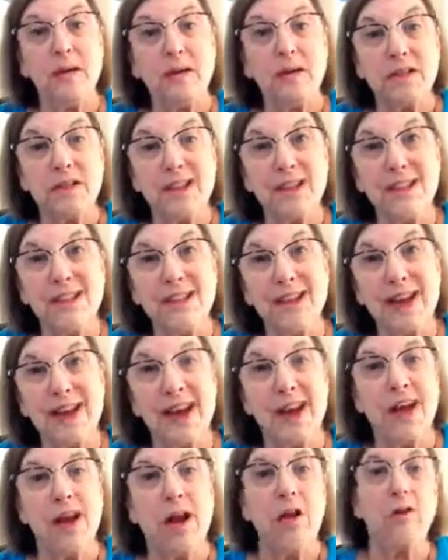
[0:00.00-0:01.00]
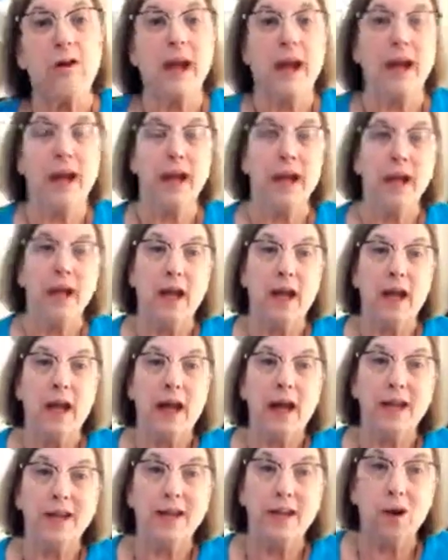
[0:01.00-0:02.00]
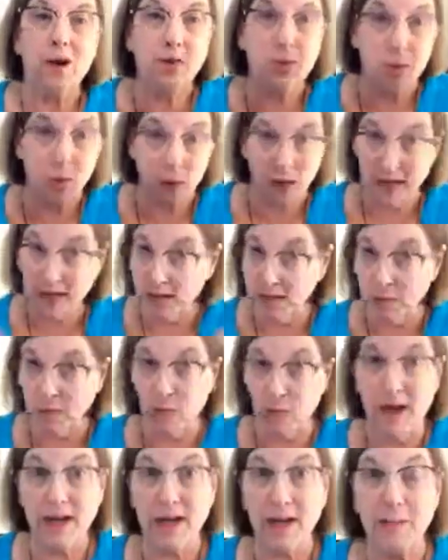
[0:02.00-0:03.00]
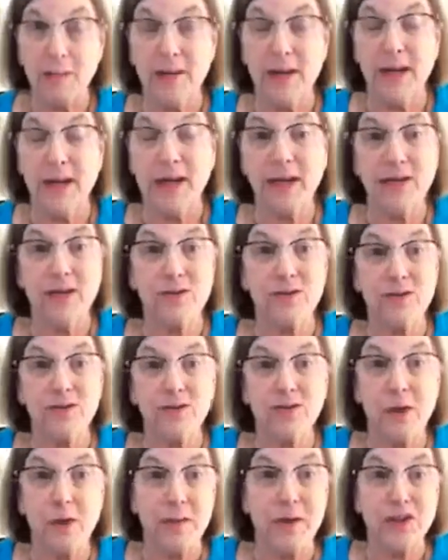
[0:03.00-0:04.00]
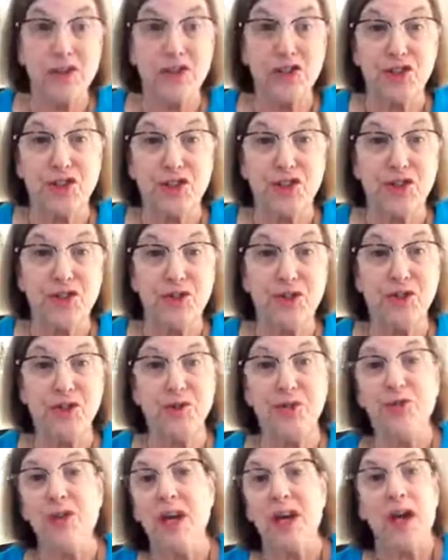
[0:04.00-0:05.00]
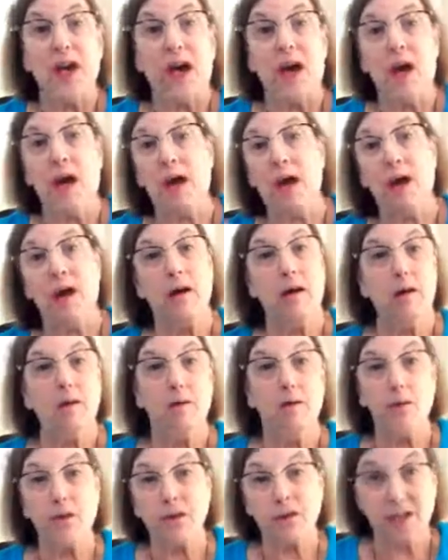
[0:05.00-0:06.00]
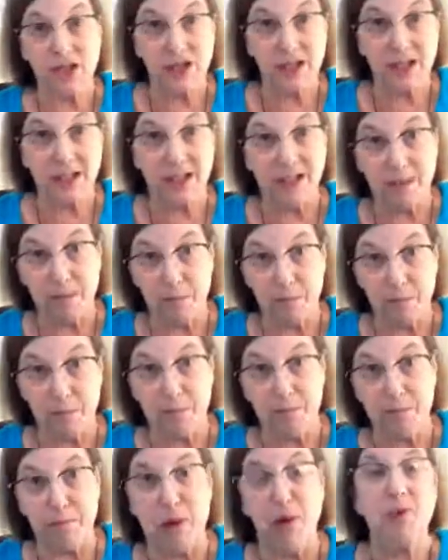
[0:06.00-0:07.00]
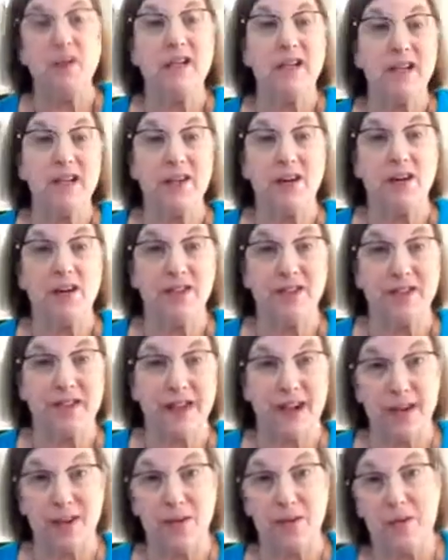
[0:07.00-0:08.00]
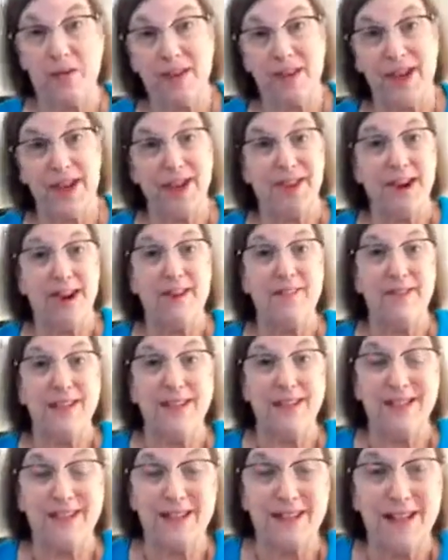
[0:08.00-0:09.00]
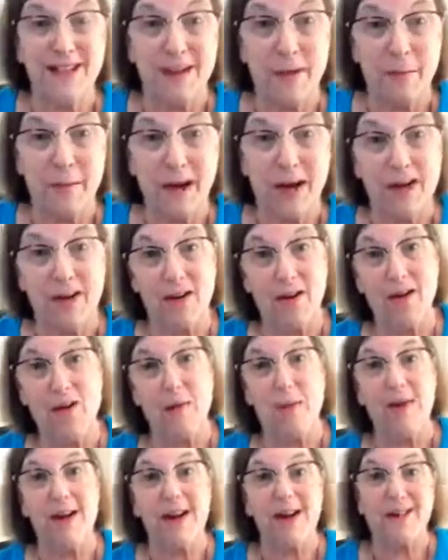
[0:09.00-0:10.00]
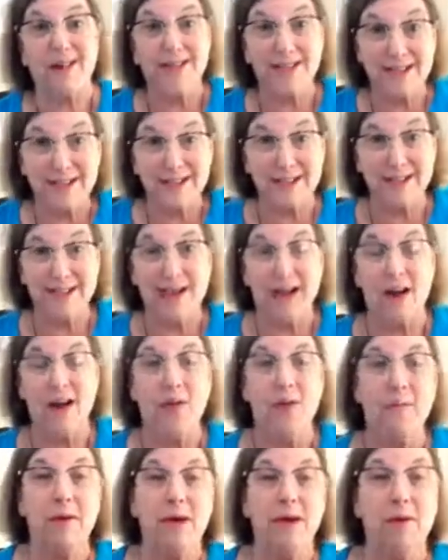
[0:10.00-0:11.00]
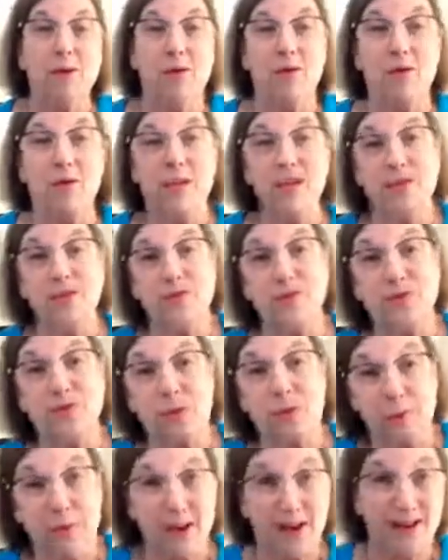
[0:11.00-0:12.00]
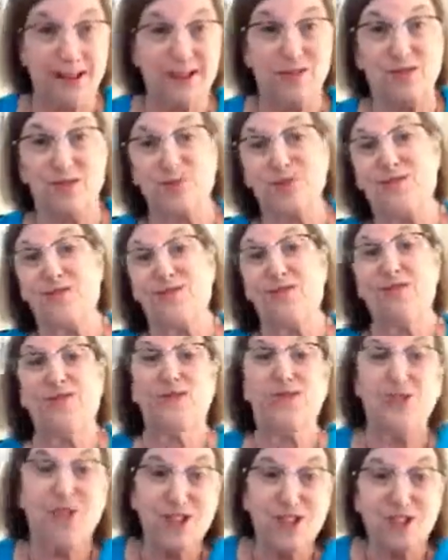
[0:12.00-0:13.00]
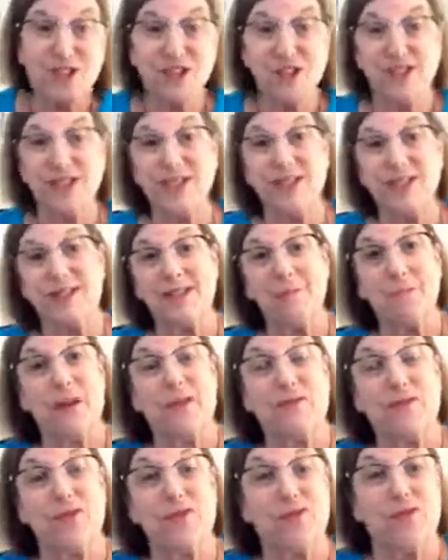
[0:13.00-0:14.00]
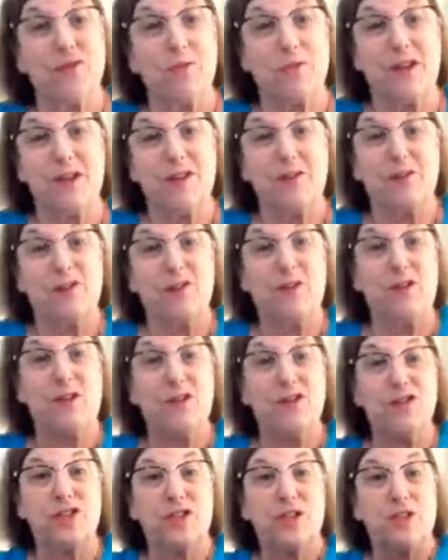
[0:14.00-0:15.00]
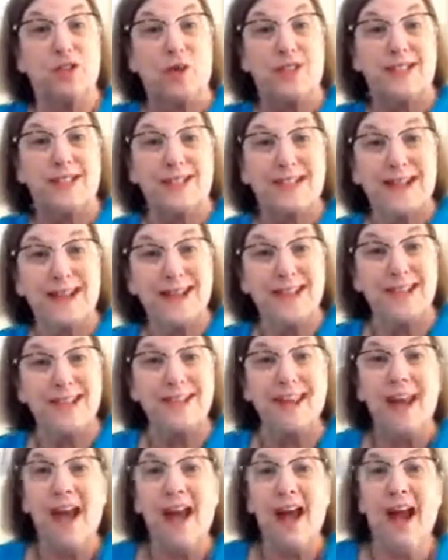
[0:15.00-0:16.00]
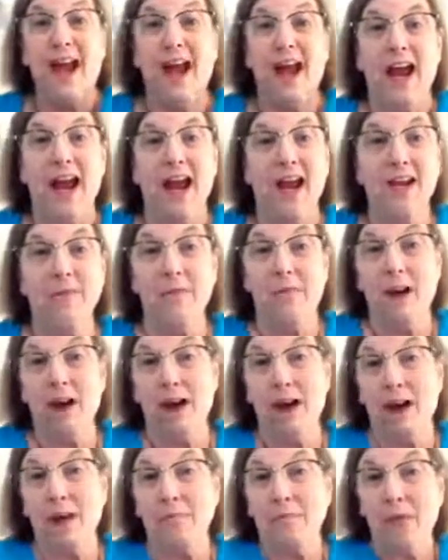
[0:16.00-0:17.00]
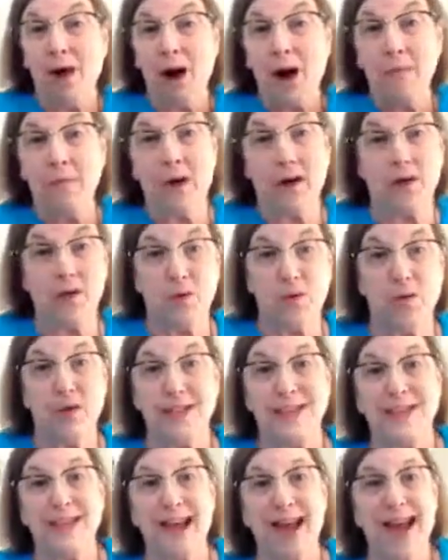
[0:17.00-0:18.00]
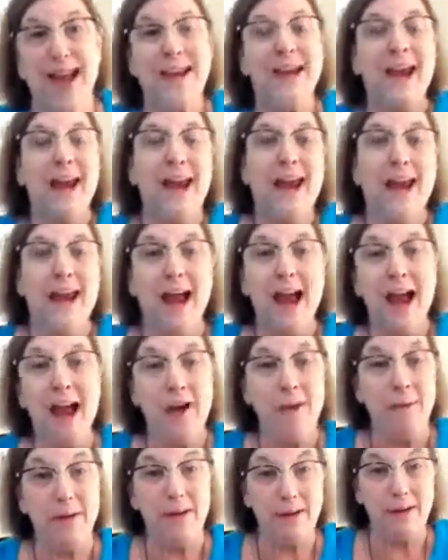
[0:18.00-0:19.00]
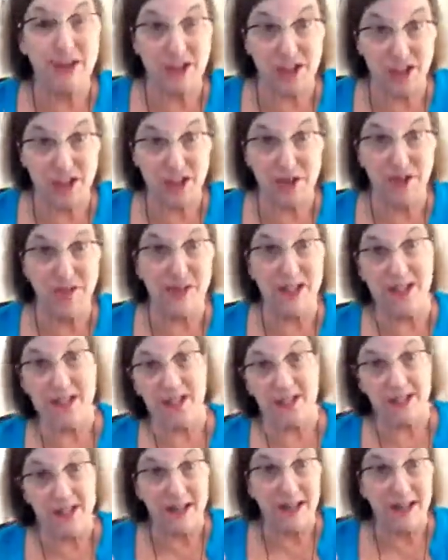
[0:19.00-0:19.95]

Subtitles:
decide, okay, in wedding planning, there's so much to do with just pulling it all together without having to think about, oh my goodness, how am I going to combine two different traditions? And my future mother-in-law, she wants this, and my mother wants that, and how am I going to do this